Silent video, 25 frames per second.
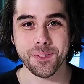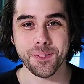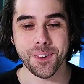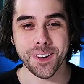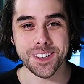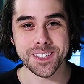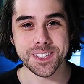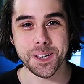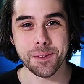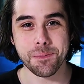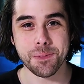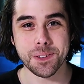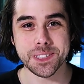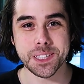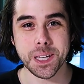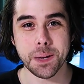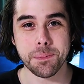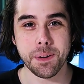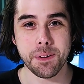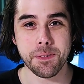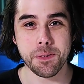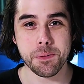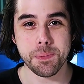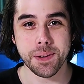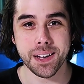What's up, what's
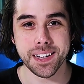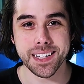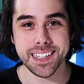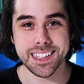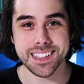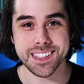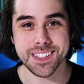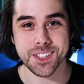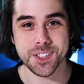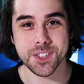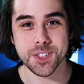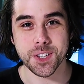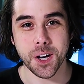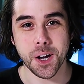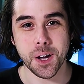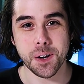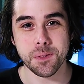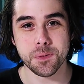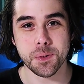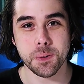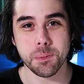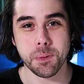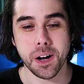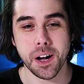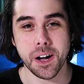up, everybody? It's
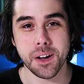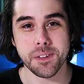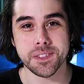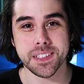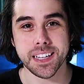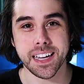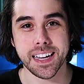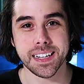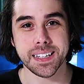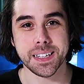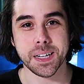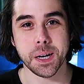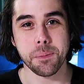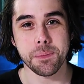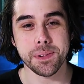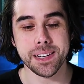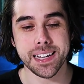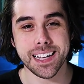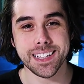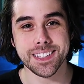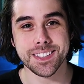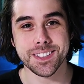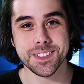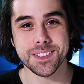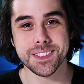John from Awe of Tech coming
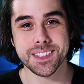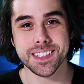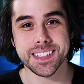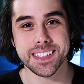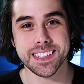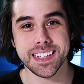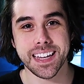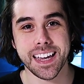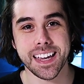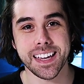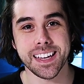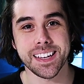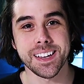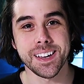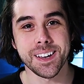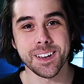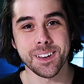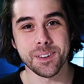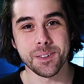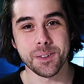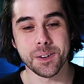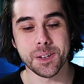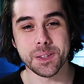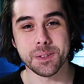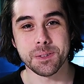at you today
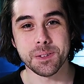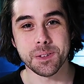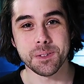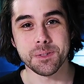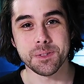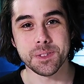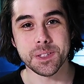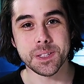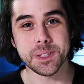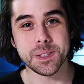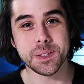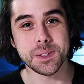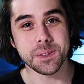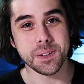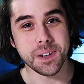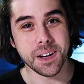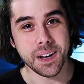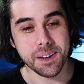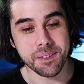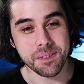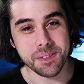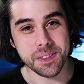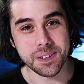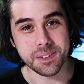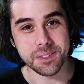with a review
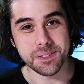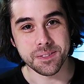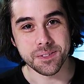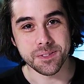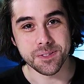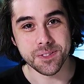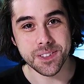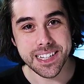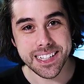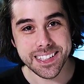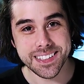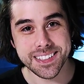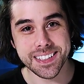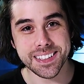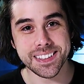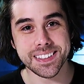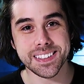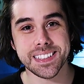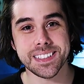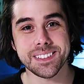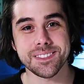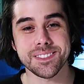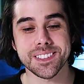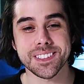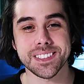of the
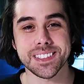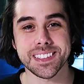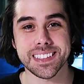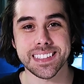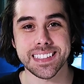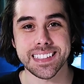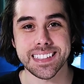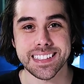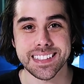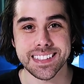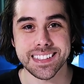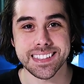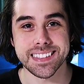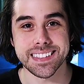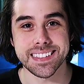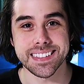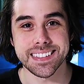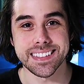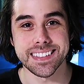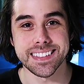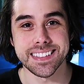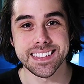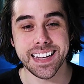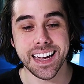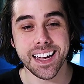recently released
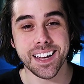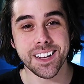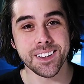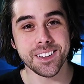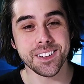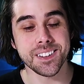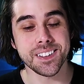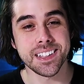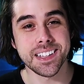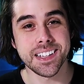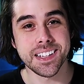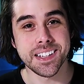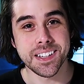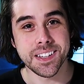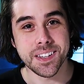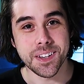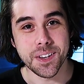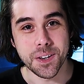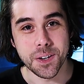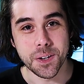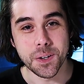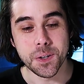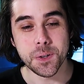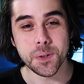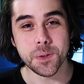Dell
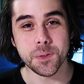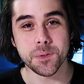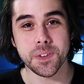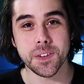new